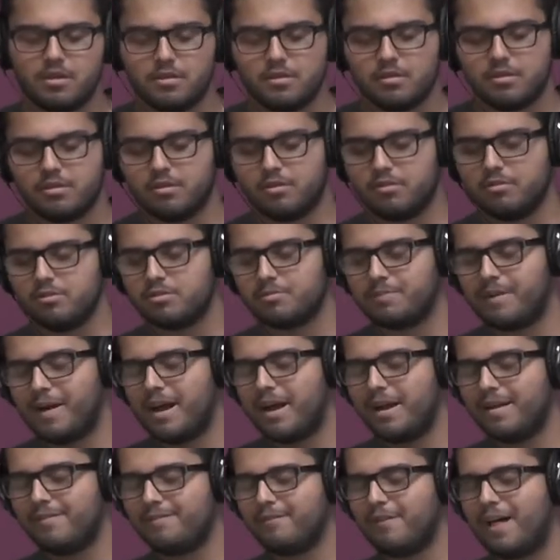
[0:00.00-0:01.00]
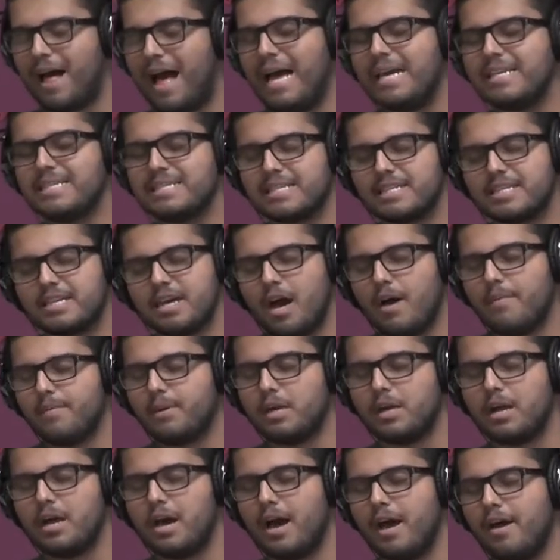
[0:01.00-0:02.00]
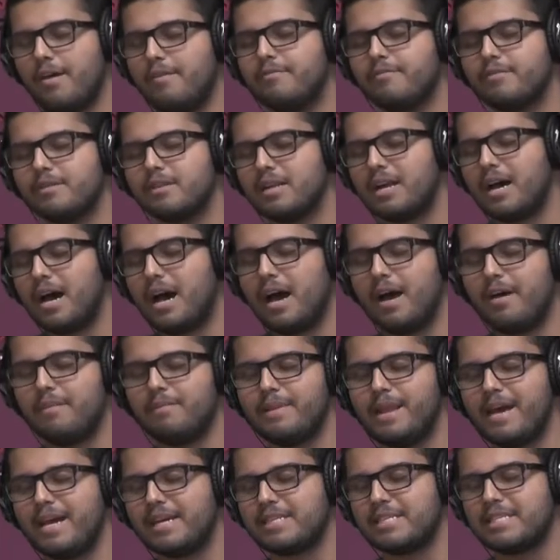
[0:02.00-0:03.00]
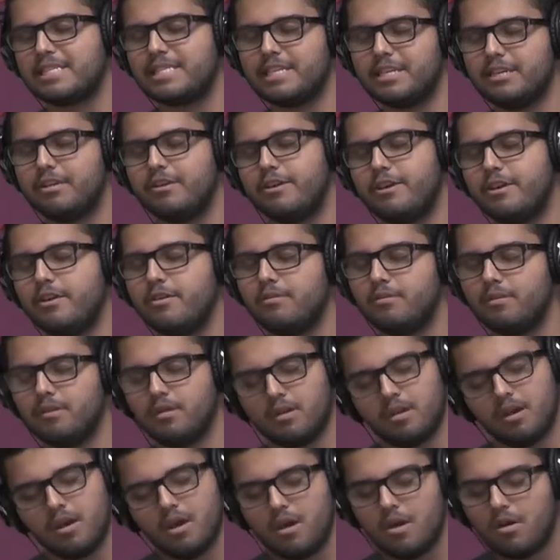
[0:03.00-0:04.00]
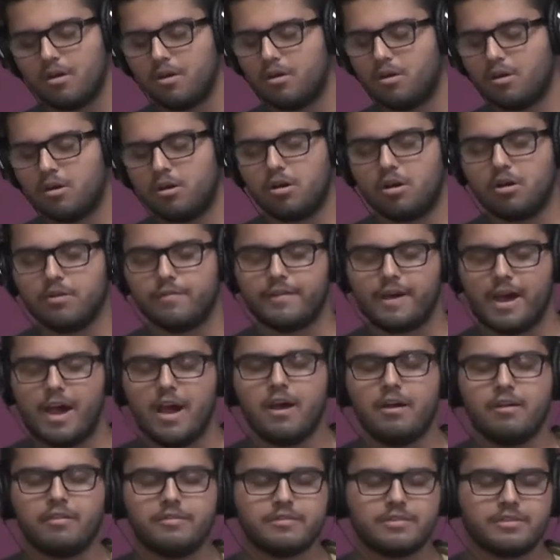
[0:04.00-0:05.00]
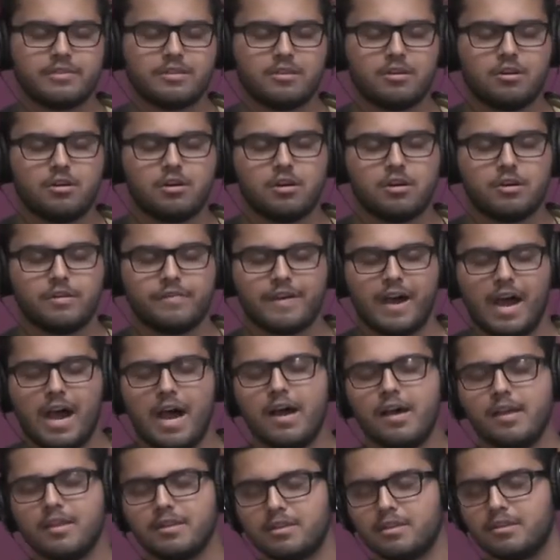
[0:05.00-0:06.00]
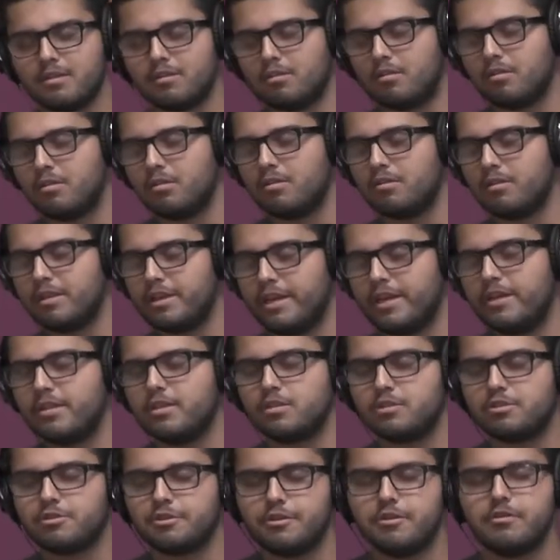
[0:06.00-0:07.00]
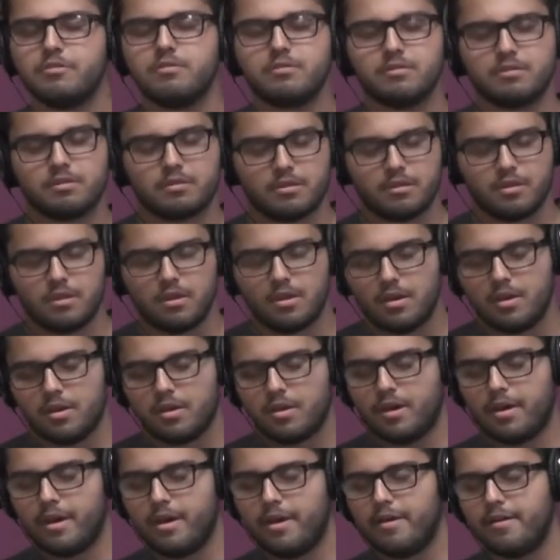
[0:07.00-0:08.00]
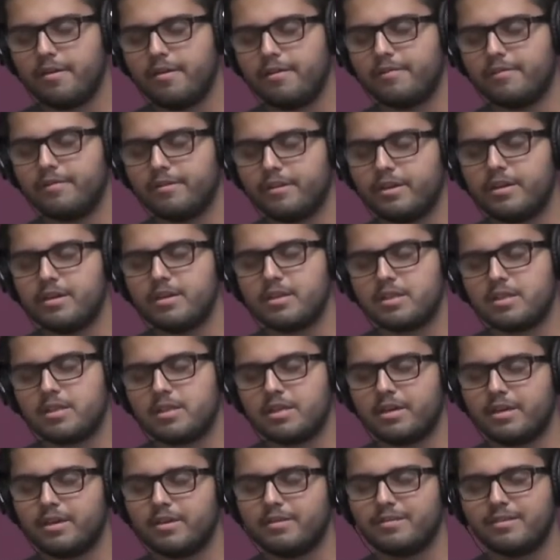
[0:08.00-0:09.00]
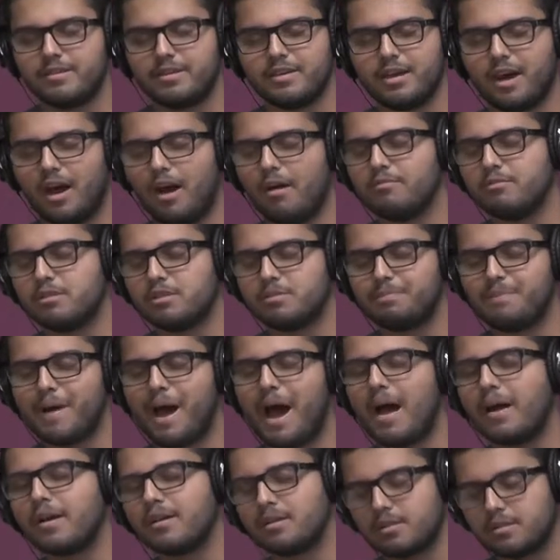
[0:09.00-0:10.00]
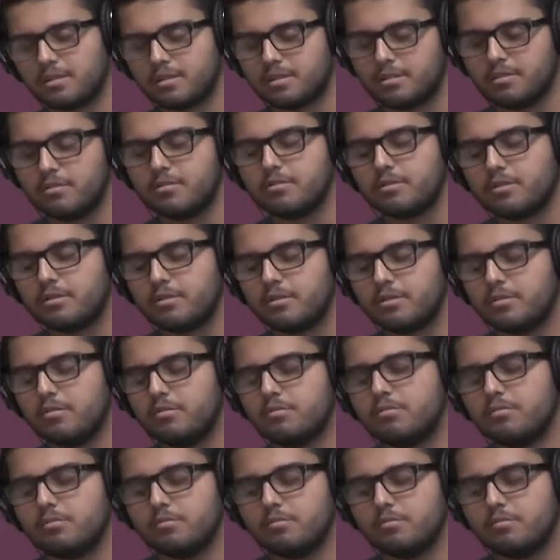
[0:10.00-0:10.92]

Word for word: Those butterflies come alive when I'm next to you. Over and over, the only truth. Everything comes back to you.